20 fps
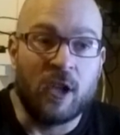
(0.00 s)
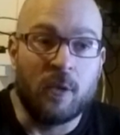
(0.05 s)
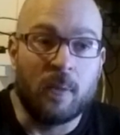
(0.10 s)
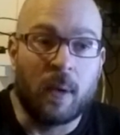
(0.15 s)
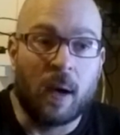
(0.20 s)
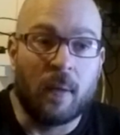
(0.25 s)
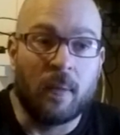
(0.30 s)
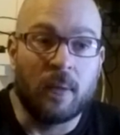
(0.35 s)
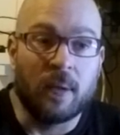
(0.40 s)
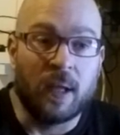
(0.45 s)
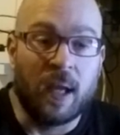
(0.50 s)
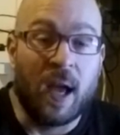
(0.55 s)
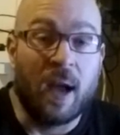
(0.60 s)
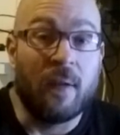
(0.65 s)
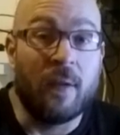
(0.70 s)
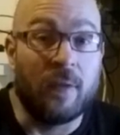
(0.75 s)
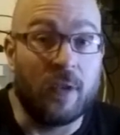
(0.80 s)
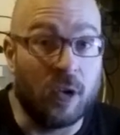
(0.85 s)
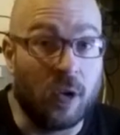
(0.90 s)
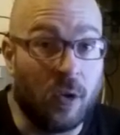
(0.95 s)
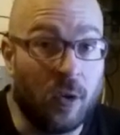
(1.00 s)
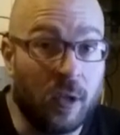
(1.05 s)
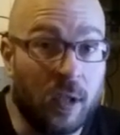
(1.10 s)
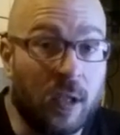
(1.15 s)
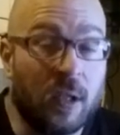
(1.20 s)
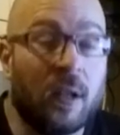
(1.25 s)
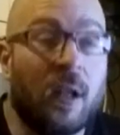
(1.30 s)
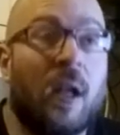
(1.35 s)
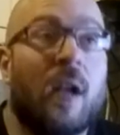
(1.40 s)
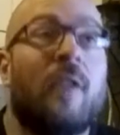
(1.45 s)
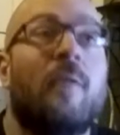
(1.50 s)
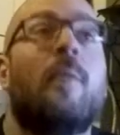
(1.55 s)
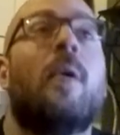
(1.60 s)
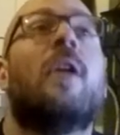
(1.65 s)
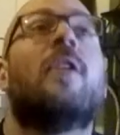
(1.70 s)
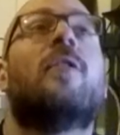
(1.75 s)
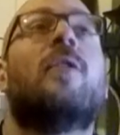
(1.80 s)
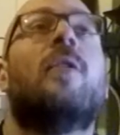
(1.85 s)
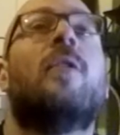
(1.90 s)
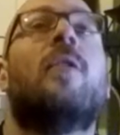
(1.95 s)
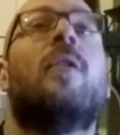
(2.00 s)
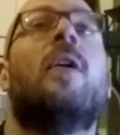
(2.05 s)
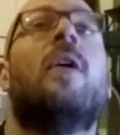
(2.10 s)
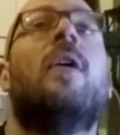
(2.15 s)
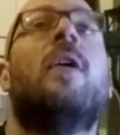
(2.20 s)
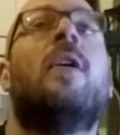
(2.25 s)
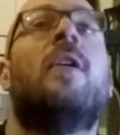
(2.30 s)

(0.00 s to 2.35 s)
you probably have if you're holding a lot of muscle.